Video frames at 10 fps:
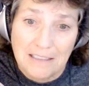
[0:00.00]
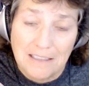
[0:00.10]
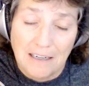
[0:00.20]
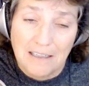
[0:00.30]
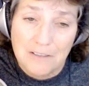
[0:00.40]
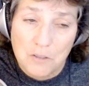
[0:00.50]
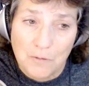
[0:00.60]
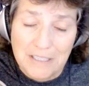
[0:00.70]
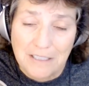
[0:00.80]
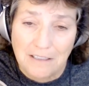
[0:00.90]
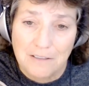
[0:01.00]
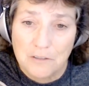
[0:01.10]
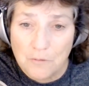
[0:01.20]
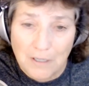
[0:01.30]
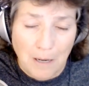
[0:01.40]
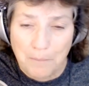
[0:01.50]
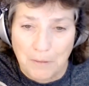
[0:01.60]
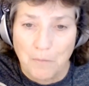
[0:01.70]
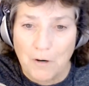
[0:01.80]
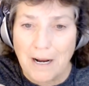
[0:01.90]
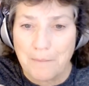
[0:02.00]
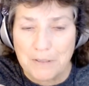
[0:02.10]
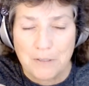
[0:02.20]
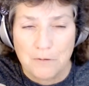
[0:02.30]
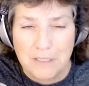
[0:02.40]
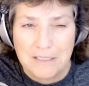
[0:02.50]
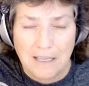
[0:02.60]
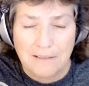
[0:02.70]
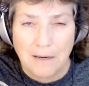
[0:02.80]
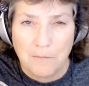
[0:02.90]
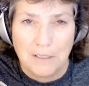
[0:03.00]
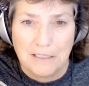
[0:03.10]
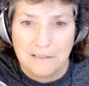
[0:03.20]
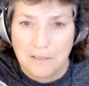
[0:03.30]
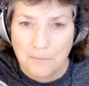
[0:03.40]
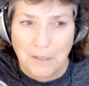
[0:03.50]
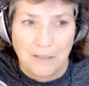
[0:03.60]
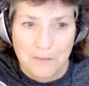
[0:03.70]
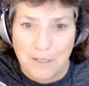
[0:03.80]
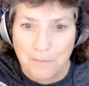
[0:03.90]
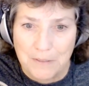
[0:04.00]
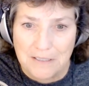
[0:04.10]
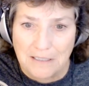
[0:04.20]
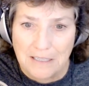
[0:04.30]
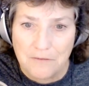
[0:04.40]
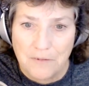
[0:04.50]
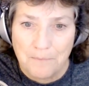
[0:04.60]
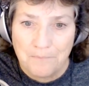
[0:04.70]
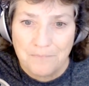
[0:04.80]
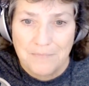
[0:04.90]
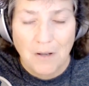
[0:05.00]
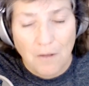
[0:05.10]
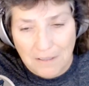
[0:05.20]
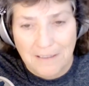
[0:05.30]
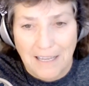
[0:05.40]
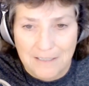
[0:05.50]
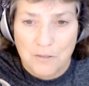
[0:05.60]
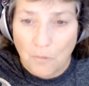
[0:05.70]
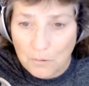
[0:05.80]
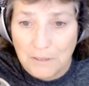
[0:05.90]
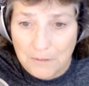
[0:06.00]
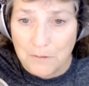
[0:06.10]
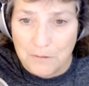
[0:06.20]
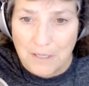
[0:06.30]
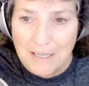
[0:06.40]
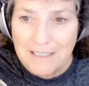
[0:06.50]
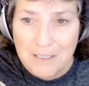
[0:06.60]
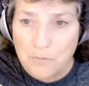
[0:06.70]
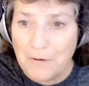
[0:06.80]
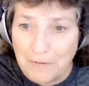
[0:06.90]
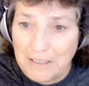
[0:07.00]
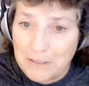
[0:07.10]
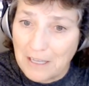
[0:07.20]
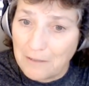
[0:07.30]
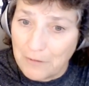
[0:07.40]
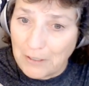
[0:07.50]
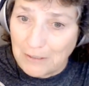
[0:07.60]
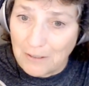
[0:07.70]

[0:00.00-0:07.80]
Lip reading: And so he's going to do a couple of more episodes. He's got that one and something else up his sleeve. Now, all of that is old news because we finished that a